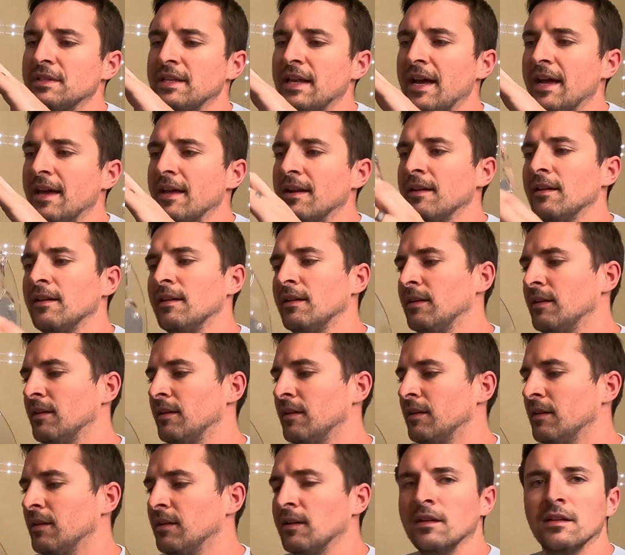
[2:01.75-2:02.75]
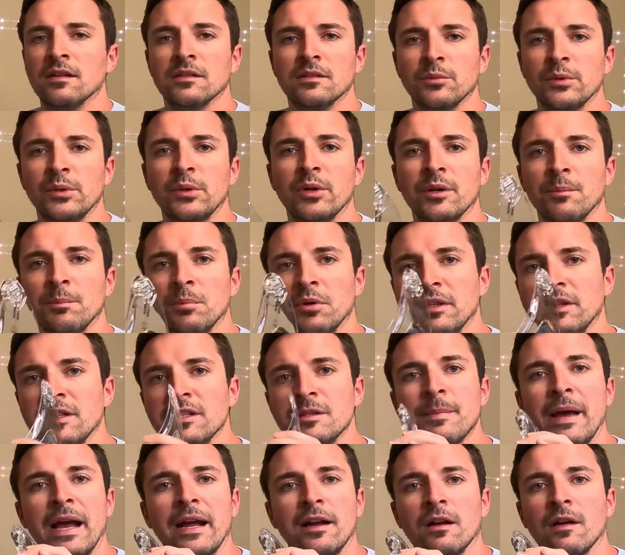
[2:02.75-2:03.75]
as that. So we go ahead and put this
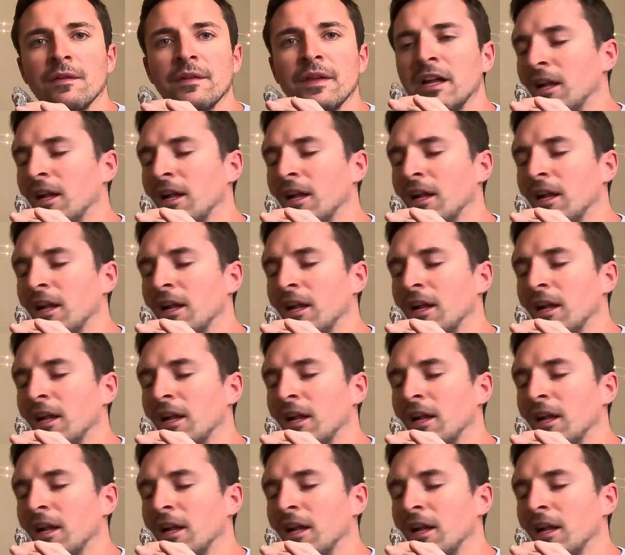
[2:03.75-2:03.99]
back on